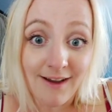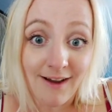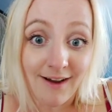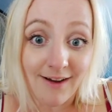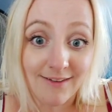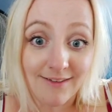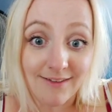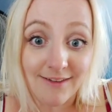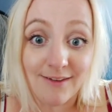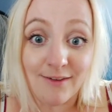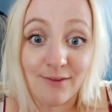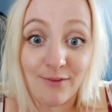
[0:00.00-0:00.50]

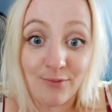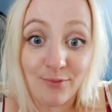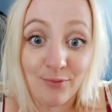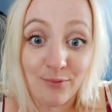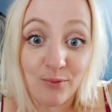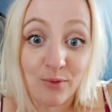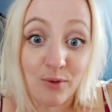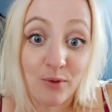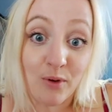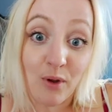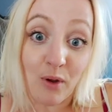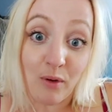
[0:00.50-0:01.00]
idea of
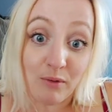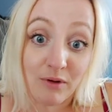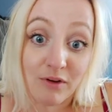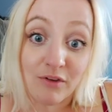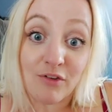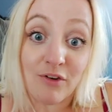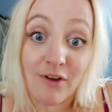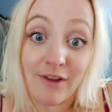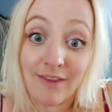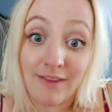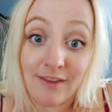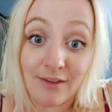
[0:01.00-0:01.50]
going and
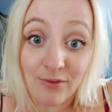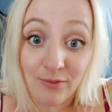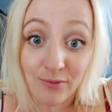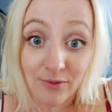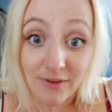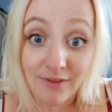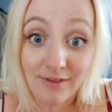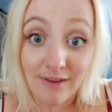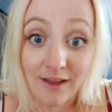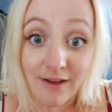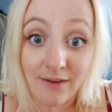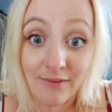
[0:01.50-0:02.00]
trying this for
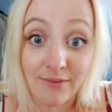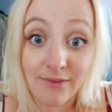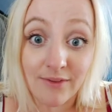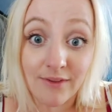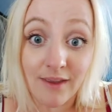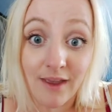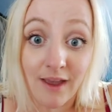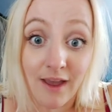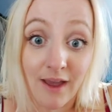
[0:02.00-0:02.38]
yourselves.